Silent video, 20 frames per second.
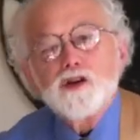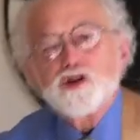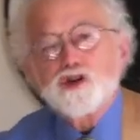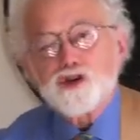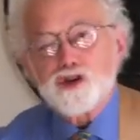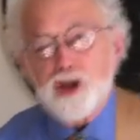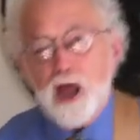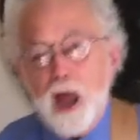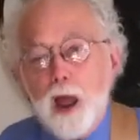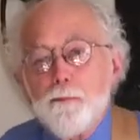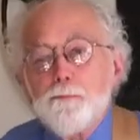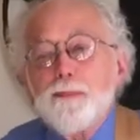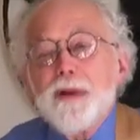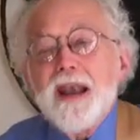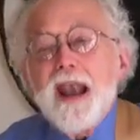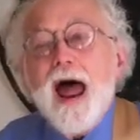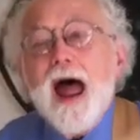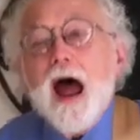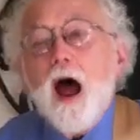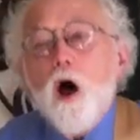
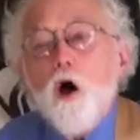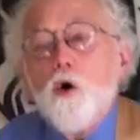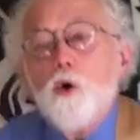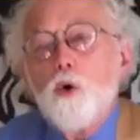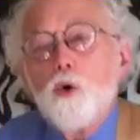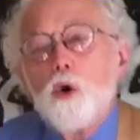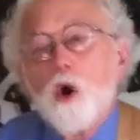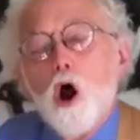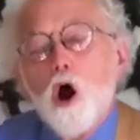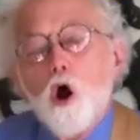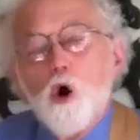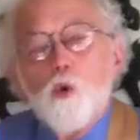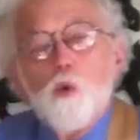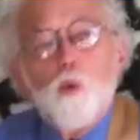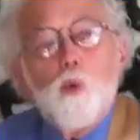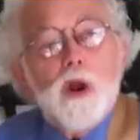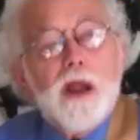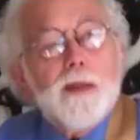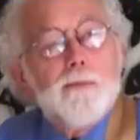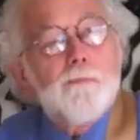Stepping out
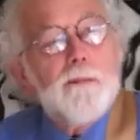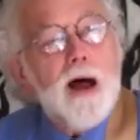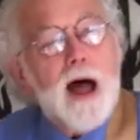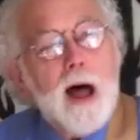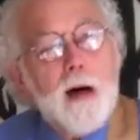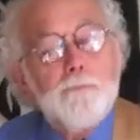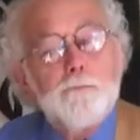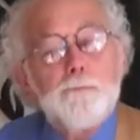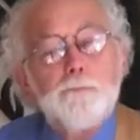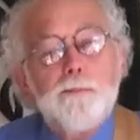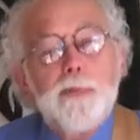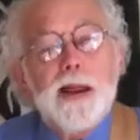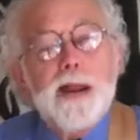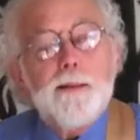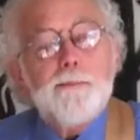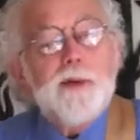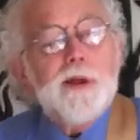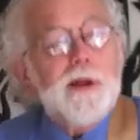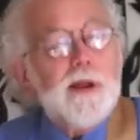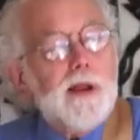with my
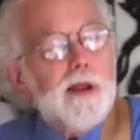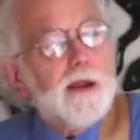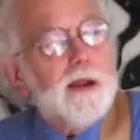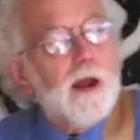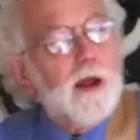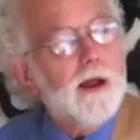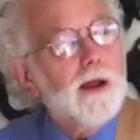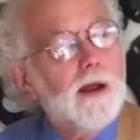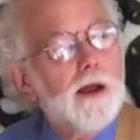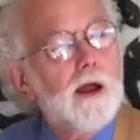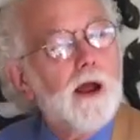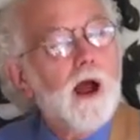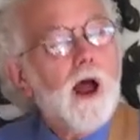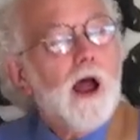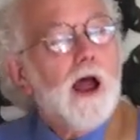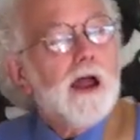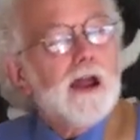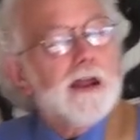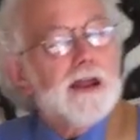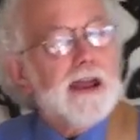baby,
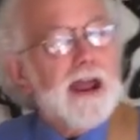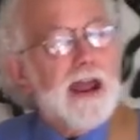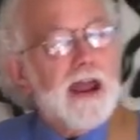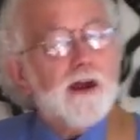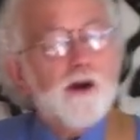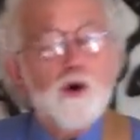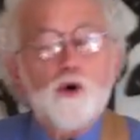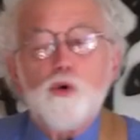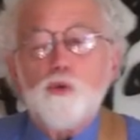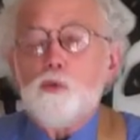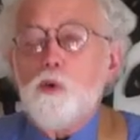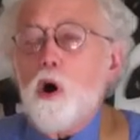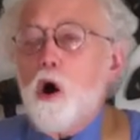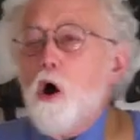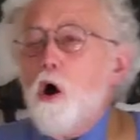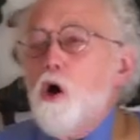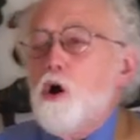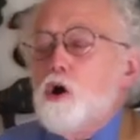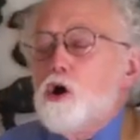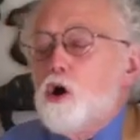can't go
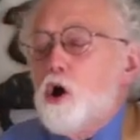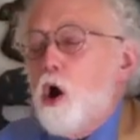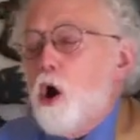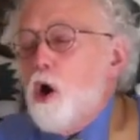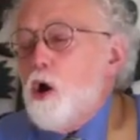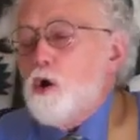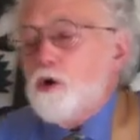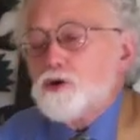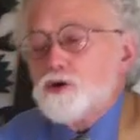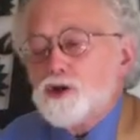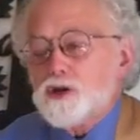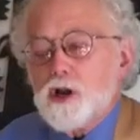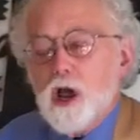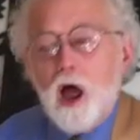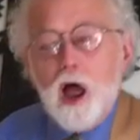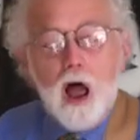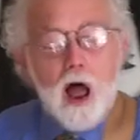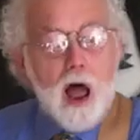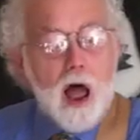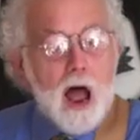wrong cause
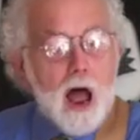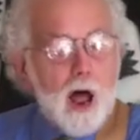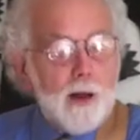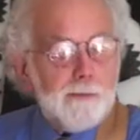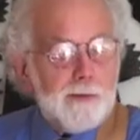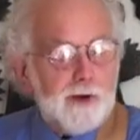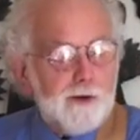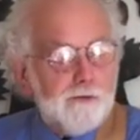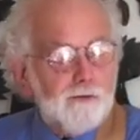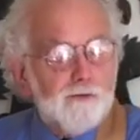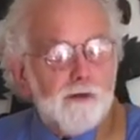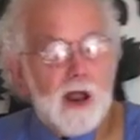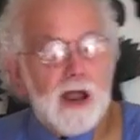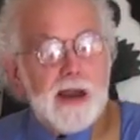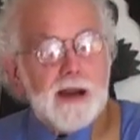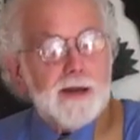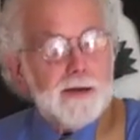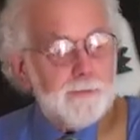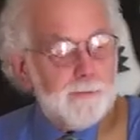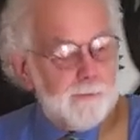I'm in the right.